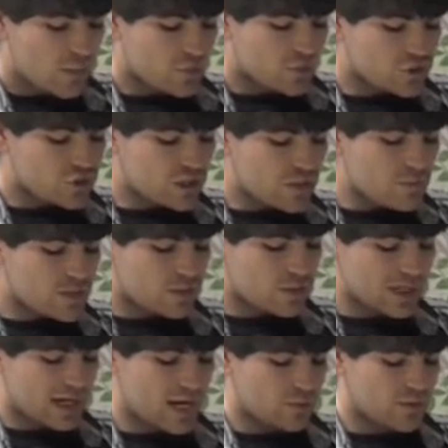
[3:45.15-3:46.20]
But she was
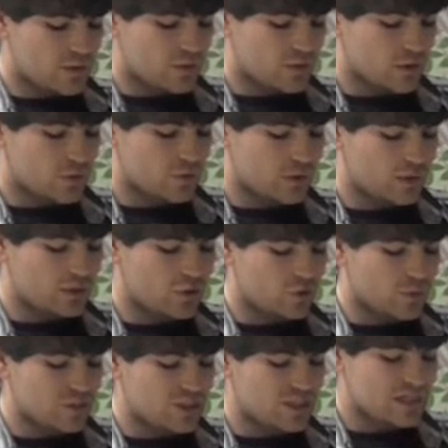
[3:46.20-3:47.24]
okay with it though, and I
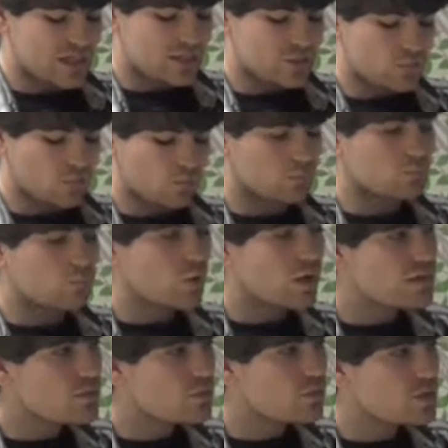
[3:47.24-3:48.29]
knew when she said,
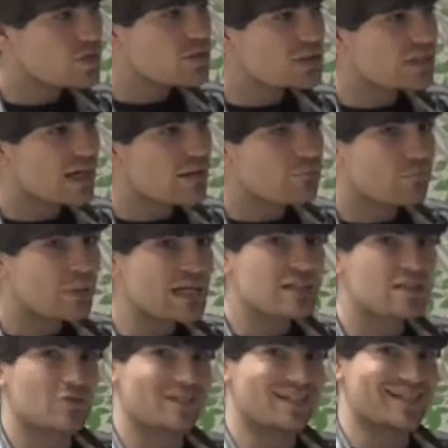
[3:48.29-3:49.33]
"Why don't we just get
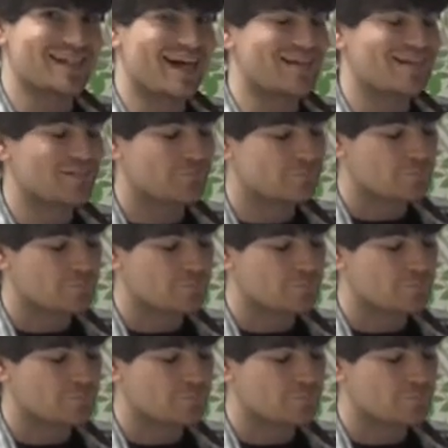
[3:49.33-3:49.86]
pizza instead?"